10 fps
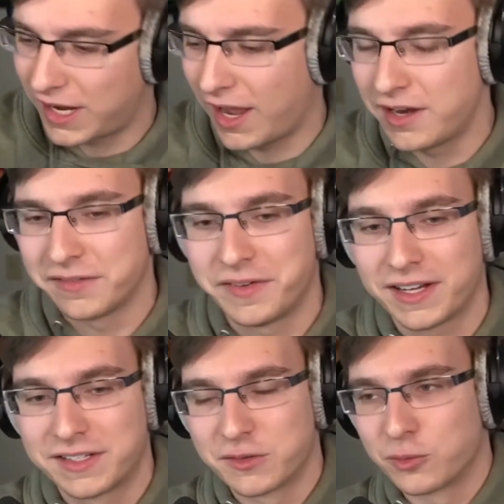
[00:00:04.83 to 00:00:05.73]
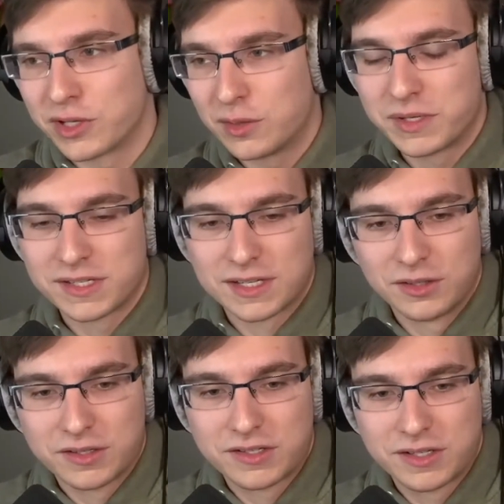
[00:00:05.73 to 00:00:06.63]
Kent effect is real because I
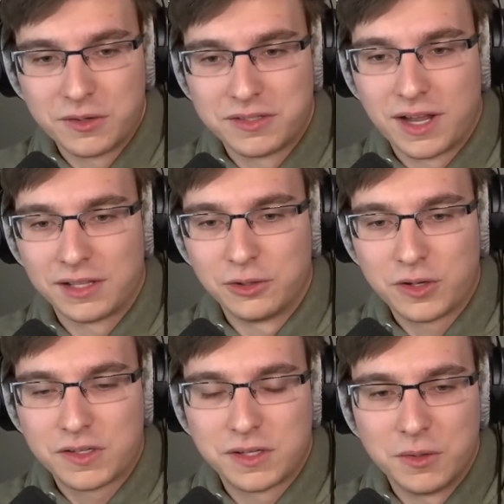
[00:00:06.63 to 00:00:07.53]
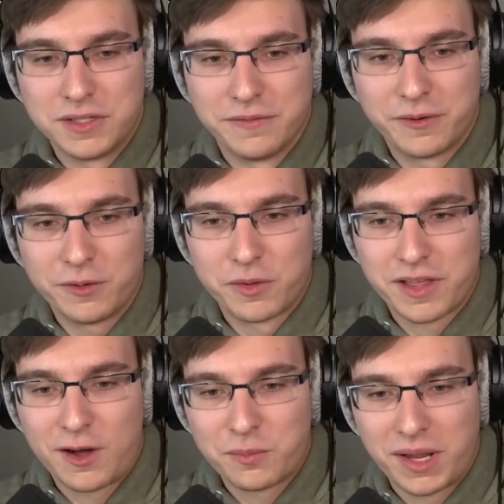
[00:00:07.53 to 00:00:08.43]
looked so I look so different
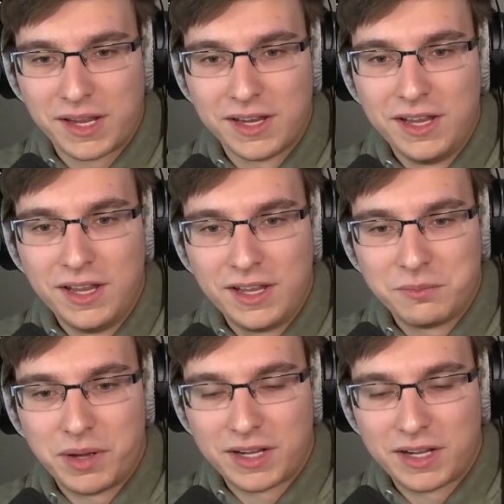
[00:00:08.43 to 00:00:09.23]
without my my